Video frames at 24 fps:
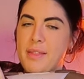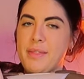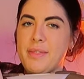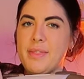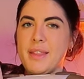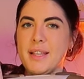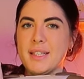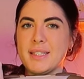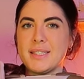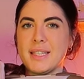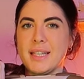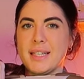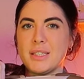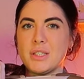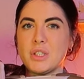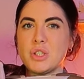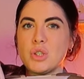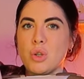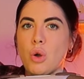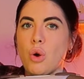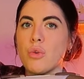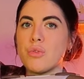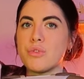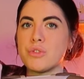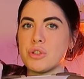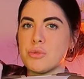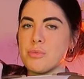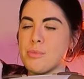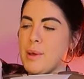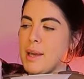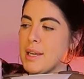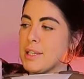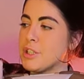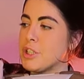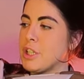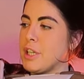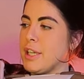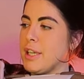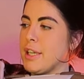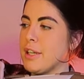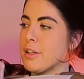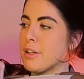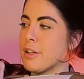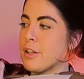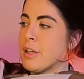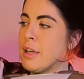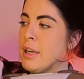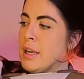this like softer mesh
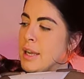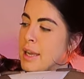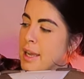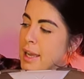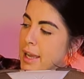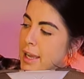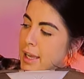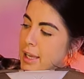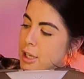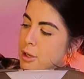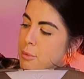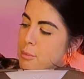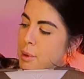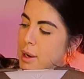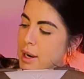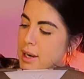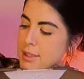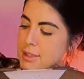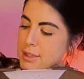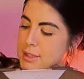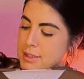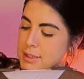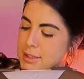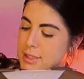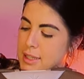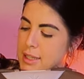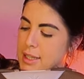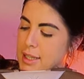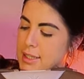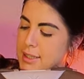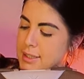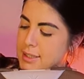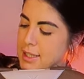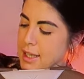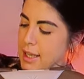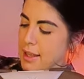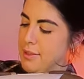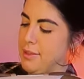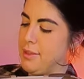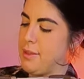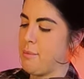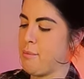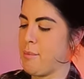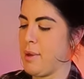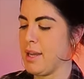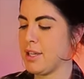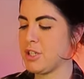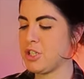here in comparison to this and the
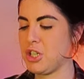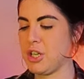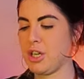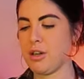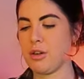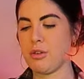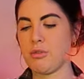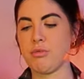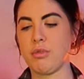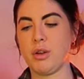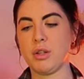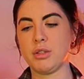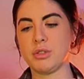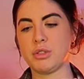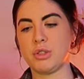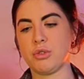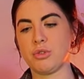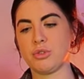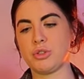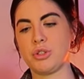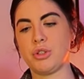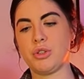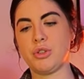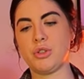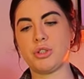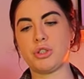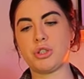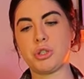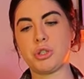mesh here runs onto the